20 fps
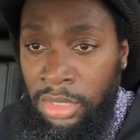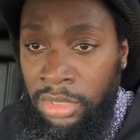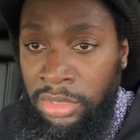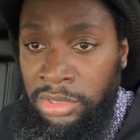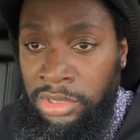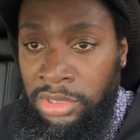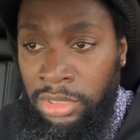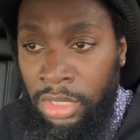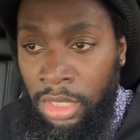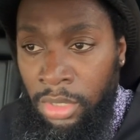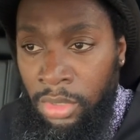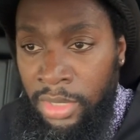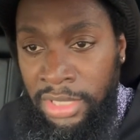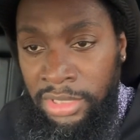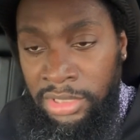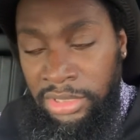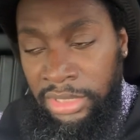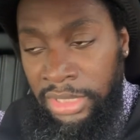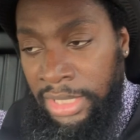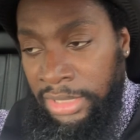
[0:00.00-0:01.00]
So
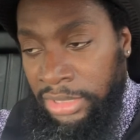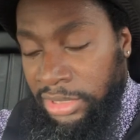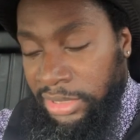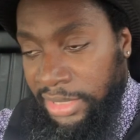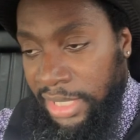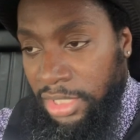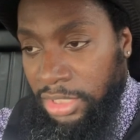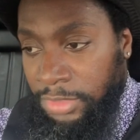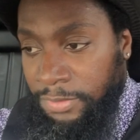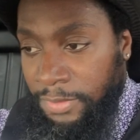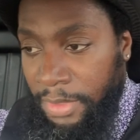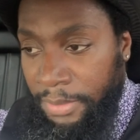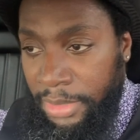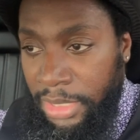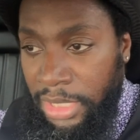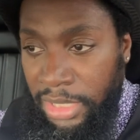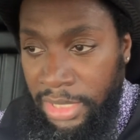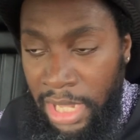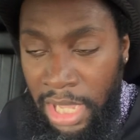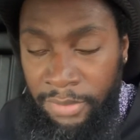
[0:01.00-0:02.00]
it's, I just think it's very
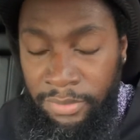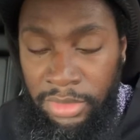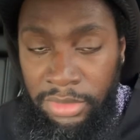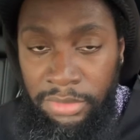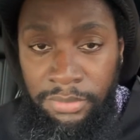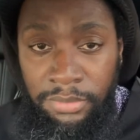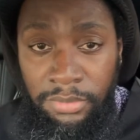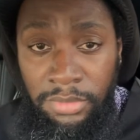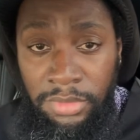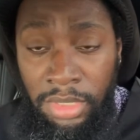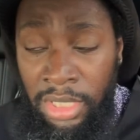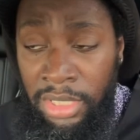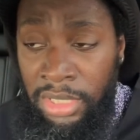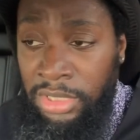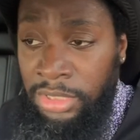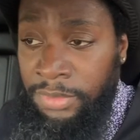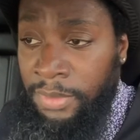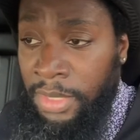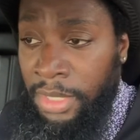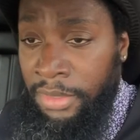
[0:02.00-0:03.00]
conniving, and
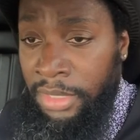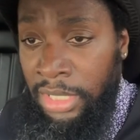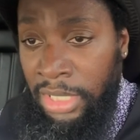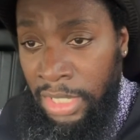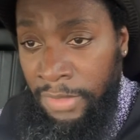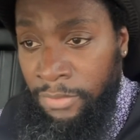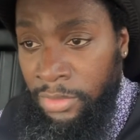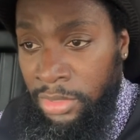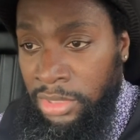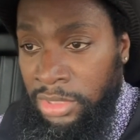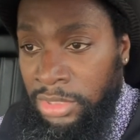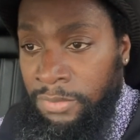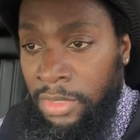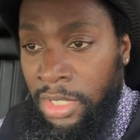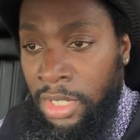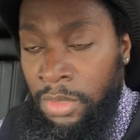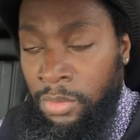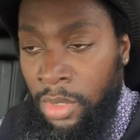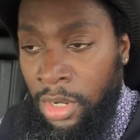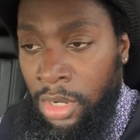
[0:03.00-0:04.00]
it's very evil, and it's
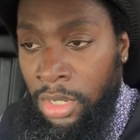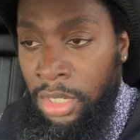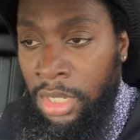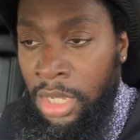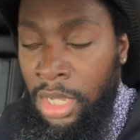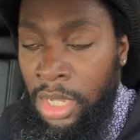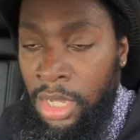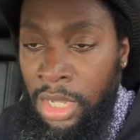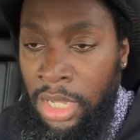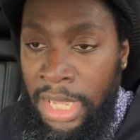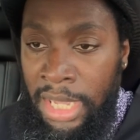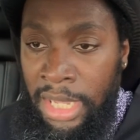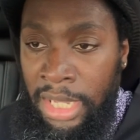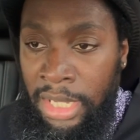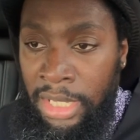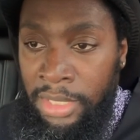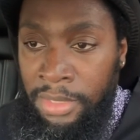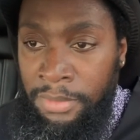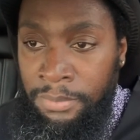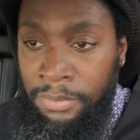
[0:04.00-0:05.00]
very wrong.
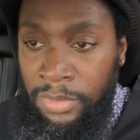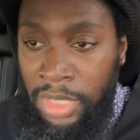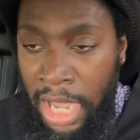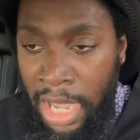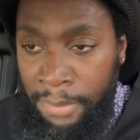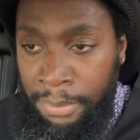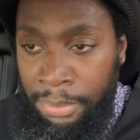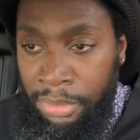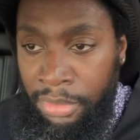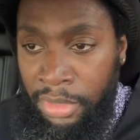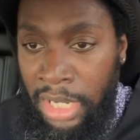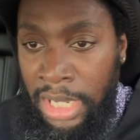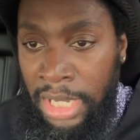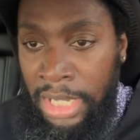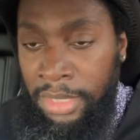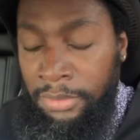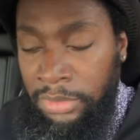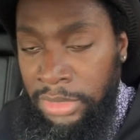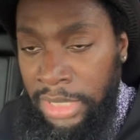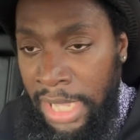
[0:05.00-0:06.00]
And I
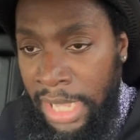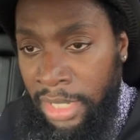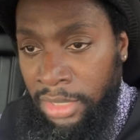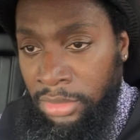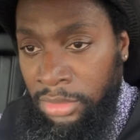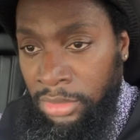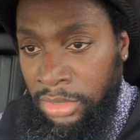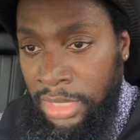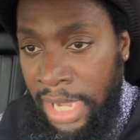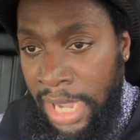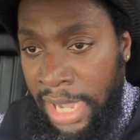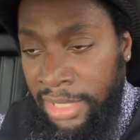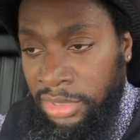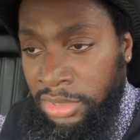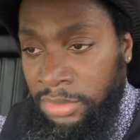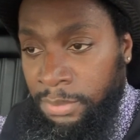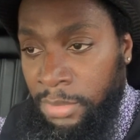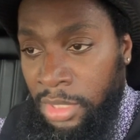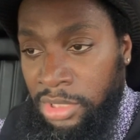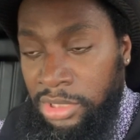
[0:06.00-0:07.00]
pray that God
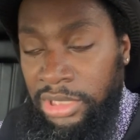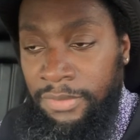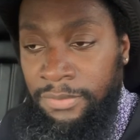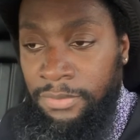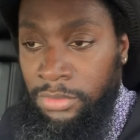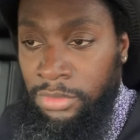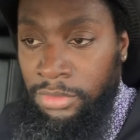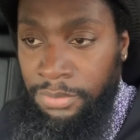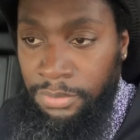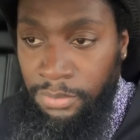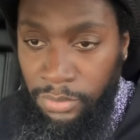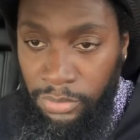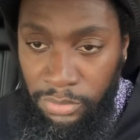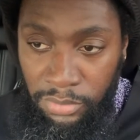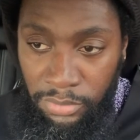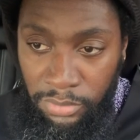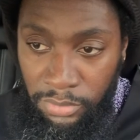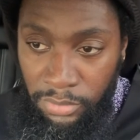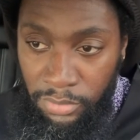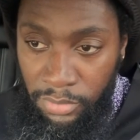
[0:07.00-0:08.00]
is merciful
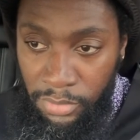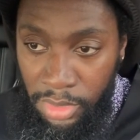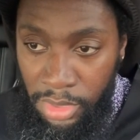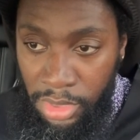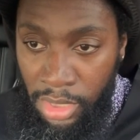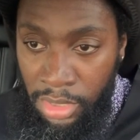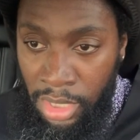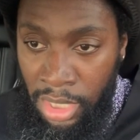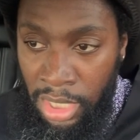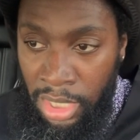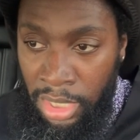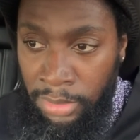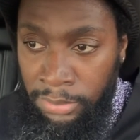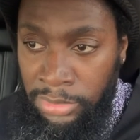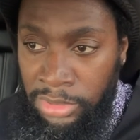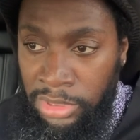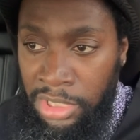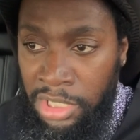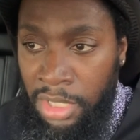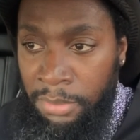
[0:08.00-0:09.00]

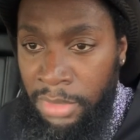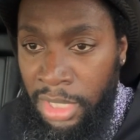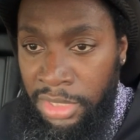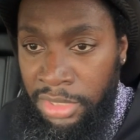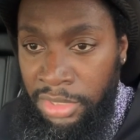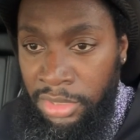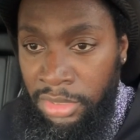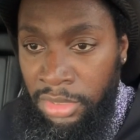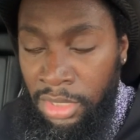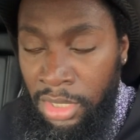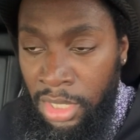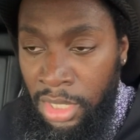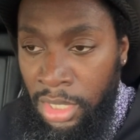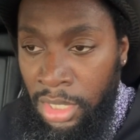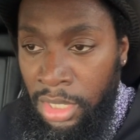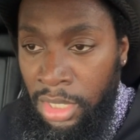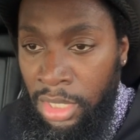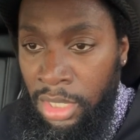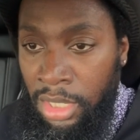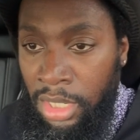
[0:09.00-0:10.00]
to your mother
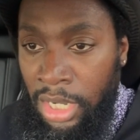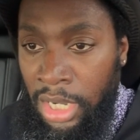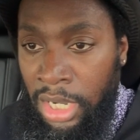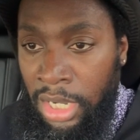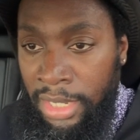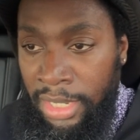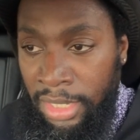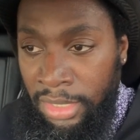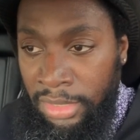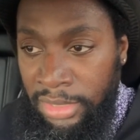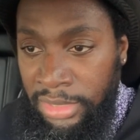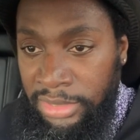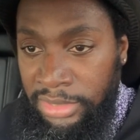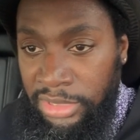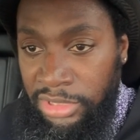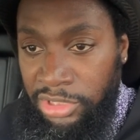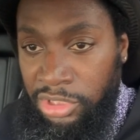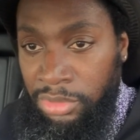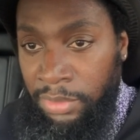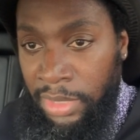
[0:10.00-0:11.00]
in this
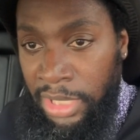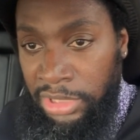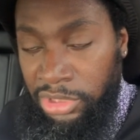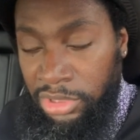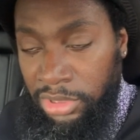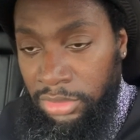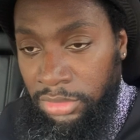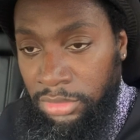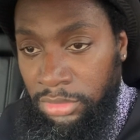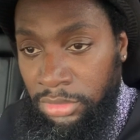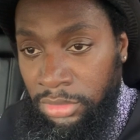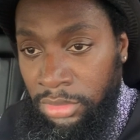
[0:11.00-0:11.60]
situation.